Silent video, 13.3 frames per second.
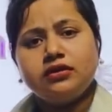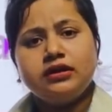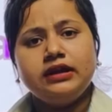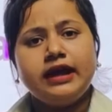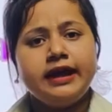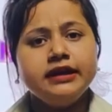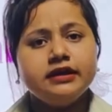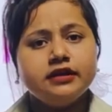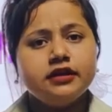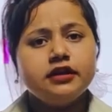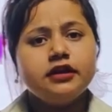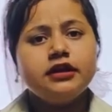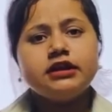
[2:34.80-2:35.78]
Like
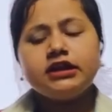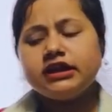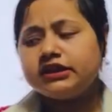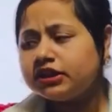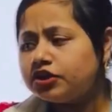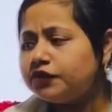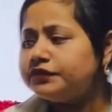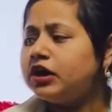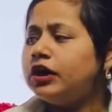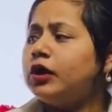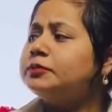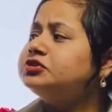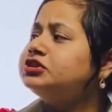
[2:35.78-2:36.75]
either of the
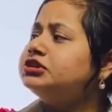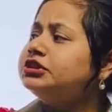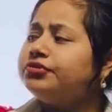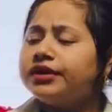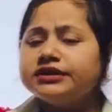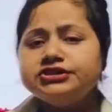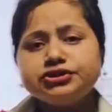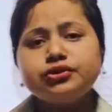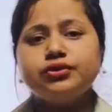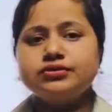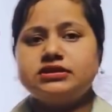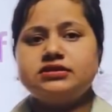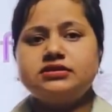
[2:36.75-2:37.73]
option you can
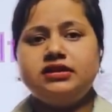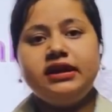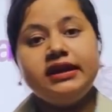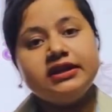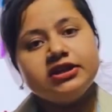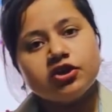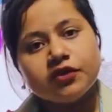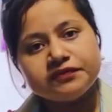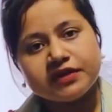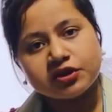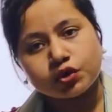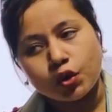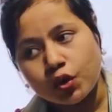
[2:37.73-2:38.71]
choose. Either of the
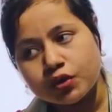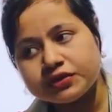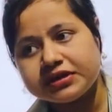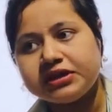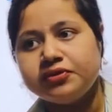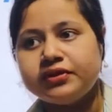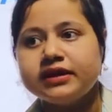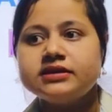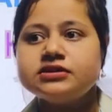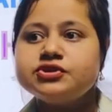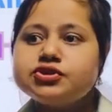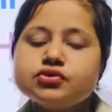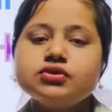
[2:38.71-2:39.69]
route you
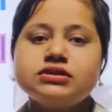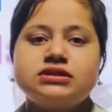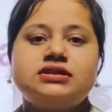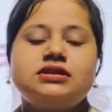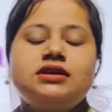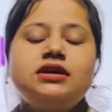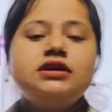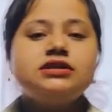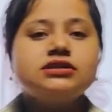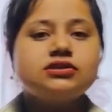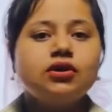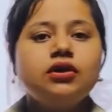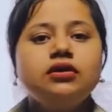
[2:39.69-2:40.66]
can choose.
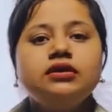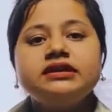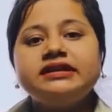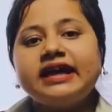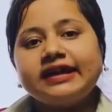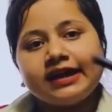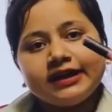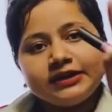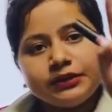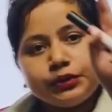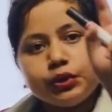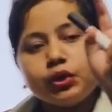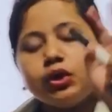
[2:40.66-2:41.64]
So there
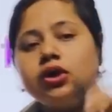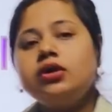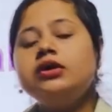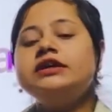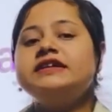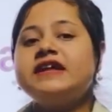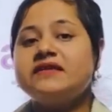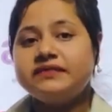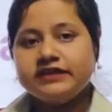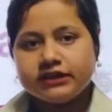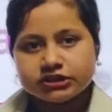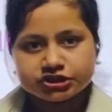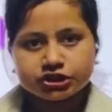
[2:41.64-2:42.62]
are two
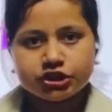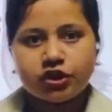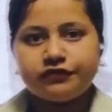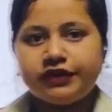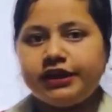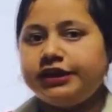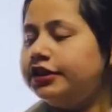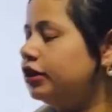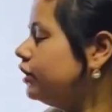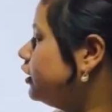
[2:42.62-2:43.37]
definition of either.